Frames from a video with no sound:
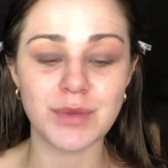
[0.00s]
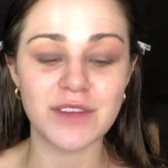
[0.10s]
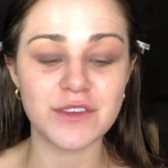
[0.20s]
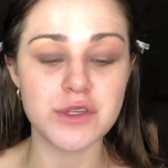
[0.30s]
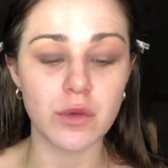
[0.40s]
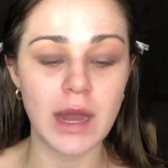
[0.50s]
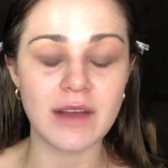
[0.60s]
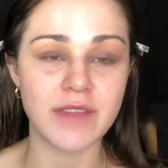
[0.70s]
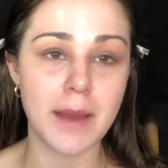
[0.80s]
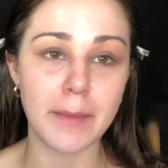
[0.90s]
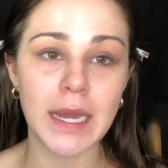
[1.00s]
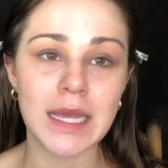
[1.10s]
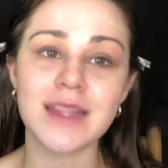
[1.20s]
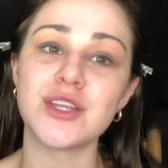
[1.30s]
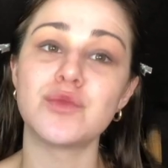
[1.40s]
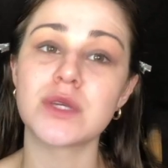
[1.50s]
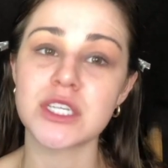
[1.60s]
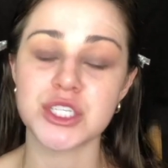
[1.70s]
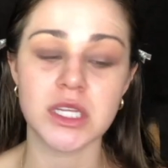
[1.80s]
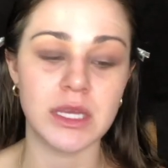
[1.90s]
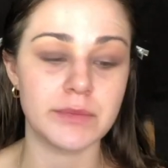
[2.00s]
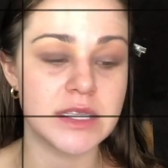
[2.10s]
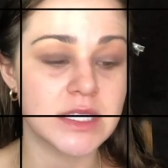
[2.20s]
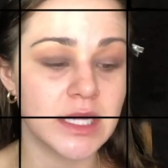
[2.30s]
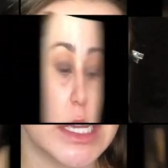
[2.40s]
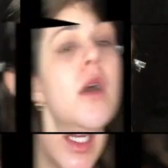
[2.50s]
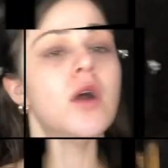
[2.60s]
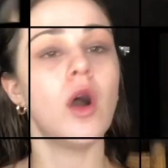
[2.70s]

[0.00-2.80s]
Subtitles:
But if you don't have that many, then you really should keep these clean.